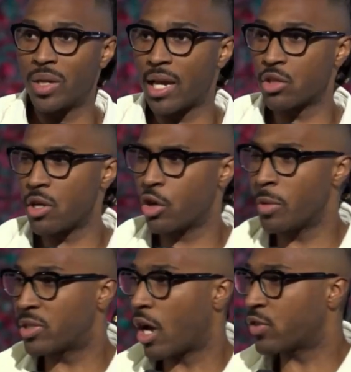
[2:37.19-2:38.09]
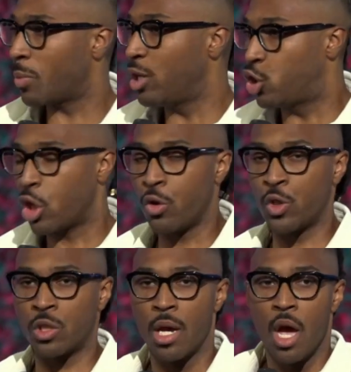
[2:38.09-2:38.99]
consider themselves to be
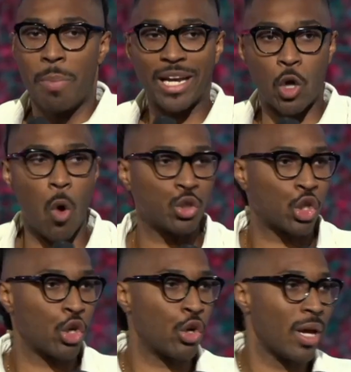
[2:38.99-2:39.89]
Jews by culture